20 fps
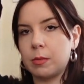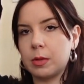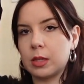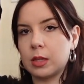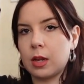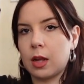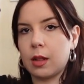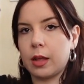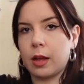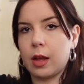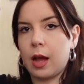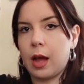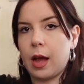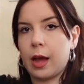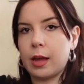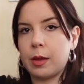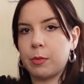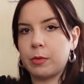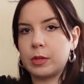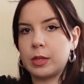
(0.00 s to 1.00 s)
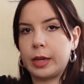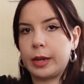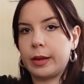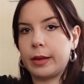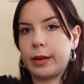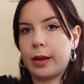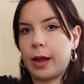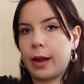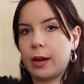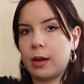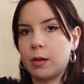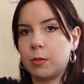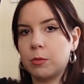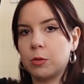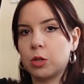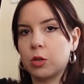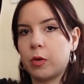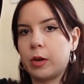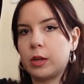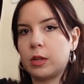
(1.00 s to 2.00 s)
It's not like a high ticketed item,
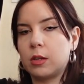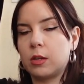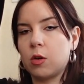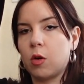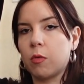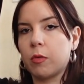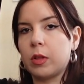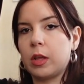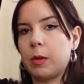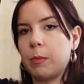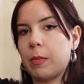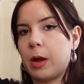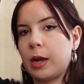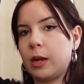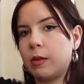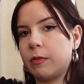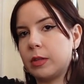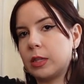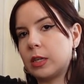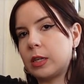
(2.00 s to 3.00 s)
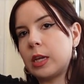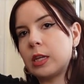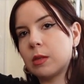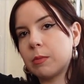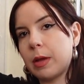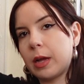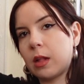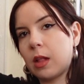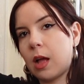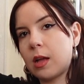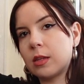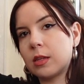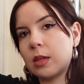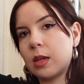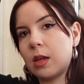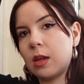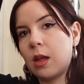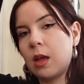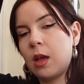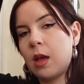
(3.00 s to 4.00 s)
so I don't really mind if it stays in my
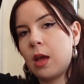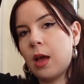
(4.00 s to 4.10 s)
closet.